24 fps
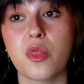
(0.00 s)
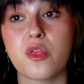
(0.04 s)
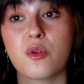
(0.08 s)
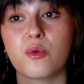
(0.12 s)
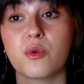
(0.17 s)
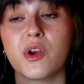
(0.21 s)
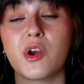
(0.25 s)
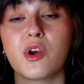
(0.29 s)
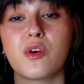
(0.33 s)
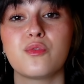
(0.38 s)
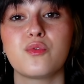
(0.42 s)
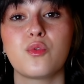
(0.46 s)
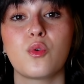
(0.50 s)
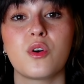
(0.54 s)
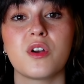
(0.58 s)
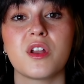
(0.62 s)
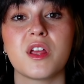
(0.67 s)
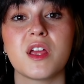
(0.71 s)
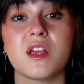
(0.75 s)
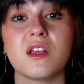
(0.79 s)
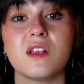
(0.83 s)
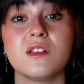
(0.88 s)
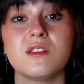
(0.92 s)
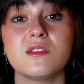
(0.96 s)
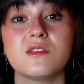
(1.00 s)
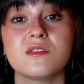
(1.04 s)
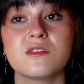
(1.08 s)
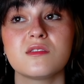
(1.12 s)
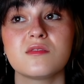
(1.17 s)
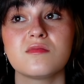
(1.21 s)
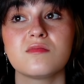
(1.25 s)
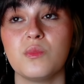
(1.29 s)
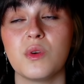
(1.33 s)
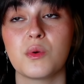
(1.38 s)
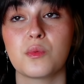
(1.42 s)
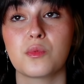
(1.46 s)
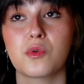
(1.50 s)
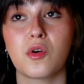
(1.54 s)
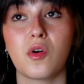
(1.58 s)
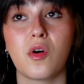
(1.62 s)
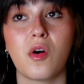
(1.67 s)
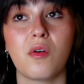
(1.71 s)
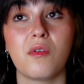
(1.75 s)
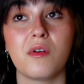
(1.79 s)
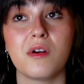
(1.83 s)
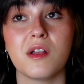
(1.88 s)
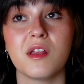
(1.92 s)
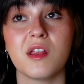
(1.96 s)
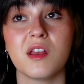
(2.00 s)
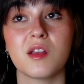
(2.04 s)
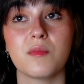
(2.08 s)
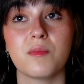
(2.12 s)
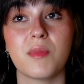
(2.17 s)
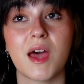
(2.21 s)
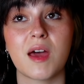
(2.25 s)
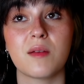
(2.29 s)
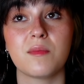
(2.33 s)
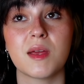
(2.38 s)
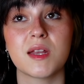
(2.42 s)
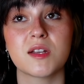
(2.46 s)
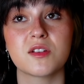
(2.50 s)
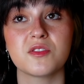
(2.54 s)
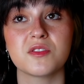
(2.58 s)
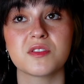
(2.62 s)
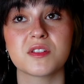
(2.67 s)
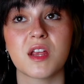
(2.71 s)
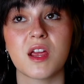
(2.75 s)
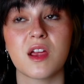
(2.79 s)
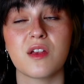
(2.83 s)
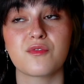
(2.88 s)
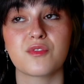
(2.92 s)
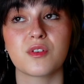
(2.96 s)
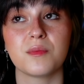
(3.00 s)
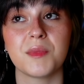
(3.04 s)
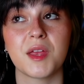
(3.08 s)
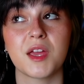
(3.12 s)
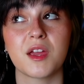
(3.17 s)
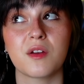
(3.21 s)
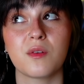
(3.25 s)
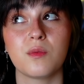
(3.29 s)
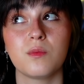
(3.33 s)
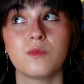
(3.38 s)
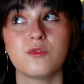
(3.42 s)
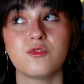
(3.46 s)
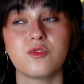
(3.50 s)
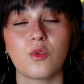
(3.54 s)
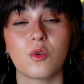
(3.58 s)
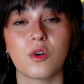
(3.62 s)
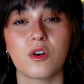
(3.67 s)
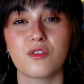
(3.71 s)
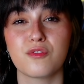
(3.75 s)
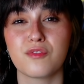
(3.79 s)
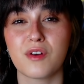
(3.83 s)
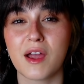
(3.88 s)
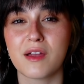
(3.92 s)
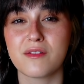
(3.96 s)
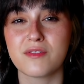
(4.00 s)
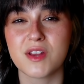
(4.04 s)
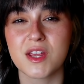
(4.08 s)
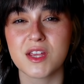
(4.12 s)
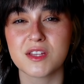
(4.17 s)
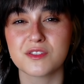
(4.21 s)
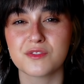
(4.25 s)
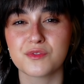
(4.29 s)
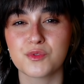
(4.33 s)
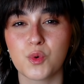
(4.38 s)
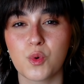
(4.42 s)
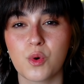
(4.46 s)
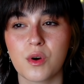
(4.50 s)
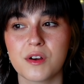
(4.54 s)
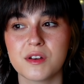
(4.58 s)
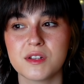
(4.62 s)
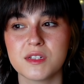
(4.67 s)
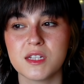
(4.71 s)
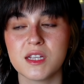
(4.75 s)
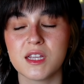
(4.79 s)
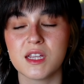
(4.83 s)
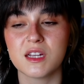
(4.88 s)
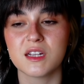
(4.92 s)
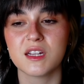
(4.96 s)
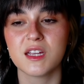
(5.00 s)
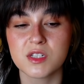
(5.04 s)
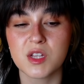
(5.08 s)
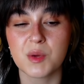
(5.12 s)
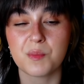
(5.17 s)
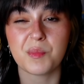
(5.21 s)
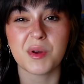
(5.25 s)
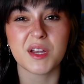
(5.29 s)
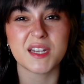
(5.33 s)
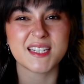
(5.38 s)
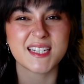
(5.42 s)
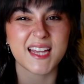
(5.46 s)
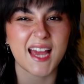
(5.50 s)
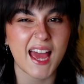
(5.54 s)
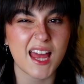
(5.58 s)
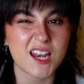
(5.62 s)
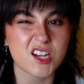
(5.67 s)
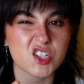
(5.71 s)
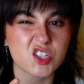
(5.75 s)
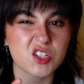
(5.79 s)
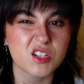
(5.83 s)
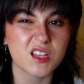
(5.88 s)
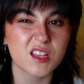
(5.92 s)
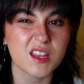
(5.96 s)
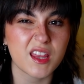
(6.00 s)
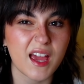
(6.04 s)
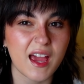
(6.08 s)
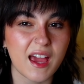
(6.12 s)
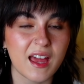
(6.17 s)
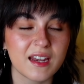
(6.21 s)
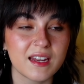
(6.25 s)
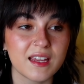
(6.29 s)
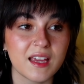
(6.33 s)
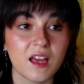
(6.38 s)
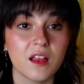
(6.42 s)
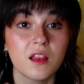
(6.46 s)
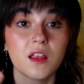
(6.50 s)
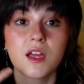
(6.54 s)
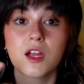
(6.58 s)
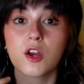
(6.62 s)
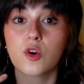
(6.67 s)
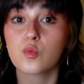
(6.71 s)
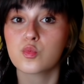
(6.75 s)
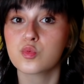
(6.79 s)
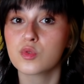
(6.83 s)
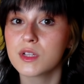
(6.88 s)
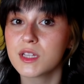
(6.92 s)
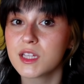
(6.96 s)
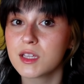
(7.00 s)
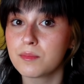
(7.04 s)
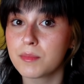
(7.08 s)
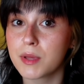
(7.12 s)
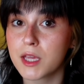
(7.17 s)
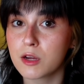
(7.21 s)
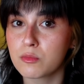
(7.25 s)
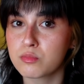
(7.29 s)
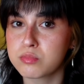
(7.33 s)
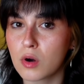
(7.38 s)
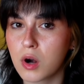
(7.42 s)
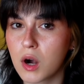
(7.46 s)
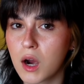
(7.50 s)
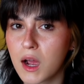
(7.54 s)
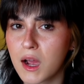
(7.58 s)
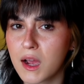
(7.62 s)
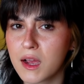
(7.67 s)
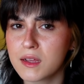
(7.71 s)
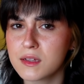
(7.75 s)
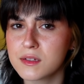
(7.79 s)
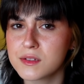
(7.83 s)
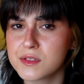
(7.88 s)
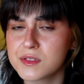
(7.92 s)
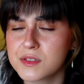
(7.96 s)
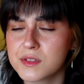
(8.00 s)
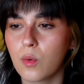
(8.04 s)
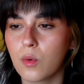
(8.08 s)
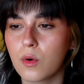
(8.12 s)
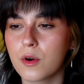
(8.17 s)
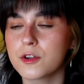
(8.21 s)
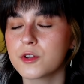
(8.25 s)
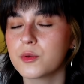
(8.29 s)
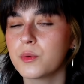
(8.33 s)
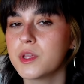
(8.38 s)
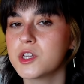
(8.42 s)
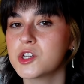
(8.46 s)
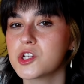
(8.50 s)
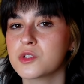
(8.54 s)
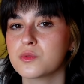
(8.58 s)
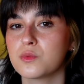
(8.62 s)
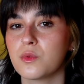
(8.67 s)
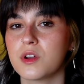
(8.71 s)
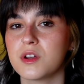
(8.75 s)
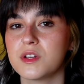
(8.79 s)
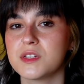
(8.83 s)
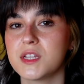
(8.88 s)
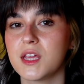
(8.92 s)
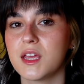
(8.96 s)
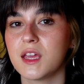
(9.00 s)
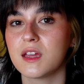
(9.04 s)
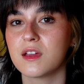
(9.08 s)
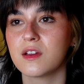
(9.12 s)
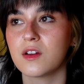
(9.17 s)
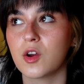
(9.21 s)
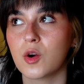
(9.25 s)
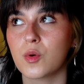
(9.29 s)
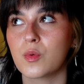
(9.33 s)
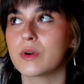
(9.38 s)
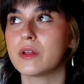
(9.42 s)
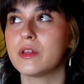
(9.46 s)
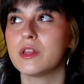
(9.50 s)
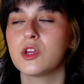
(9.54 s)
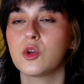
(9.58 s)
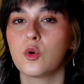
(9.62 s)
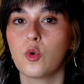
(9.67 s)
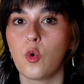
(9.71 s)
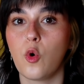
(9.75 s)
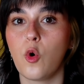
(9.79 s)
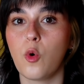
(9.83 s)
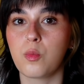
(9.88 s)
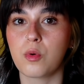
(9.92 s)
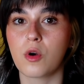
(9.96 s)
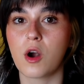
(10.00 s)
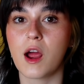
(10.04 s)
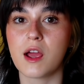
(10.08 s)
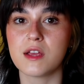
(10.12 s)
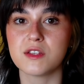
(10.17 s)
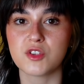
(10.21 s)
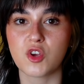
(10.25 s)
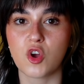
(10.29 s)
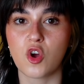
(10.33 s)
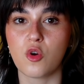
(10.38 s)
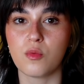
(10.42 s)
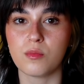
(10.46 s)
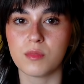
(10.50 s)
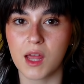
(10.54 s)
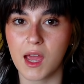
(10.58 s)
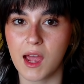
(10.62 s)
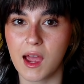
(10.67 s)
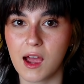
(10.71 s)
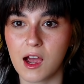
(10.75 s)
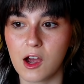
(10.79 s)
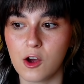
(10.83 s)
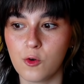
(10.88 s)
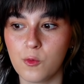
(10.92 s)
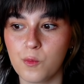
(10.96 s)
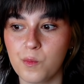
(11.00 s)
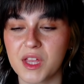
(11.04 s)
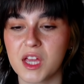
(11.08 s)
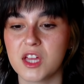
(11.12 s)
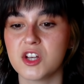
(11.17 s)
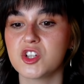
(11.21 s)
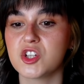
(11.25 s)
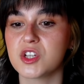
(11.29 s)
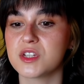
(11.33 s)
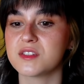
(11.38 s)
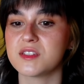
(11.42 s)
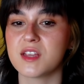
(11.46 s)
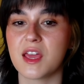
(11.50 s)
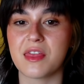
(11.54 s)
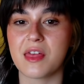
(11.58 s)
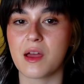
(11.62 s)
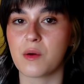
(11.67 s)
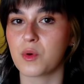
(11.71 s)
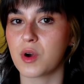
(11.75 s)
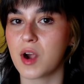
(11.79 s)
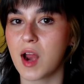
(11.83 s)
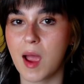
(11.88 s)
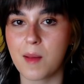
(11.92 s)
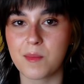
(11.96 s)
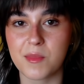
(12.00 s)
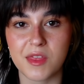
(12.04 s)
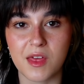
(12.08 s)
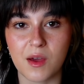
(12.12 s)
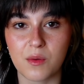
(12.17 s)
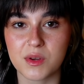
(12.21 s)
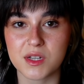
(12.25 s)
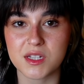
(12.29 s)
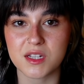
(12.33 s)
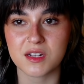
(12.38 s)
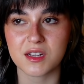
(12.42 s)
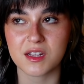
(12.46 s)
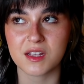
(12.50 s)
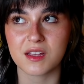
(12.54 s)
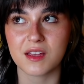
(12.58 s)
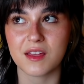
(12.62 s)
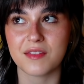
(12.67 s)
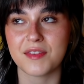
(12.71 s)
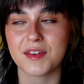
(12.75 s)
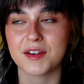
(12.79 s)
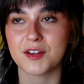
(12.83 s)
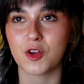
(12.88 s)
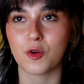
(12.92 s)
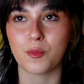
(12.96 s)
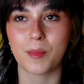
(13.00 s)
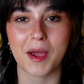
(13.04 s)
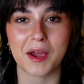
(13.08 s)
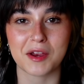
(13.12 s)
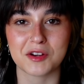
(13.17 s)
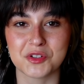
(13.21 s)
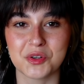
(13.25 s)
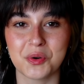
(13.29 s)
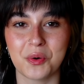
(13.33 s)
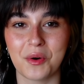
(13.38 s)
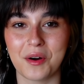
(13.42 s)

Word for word: three or four days when we're already in a bad mental state from like four or five days of quarantine to potentially then get like a really big prize? Or do we just want to take a really cool prize home now and just say that we're happy that we did it and then go back to